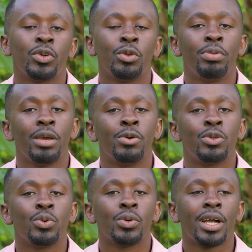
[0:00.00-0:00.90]
It could be able
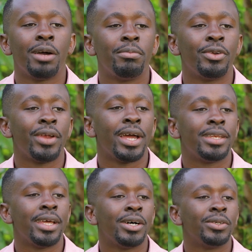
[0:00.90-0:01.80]
to calm Miria
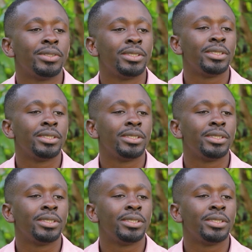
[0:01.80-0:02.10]
down.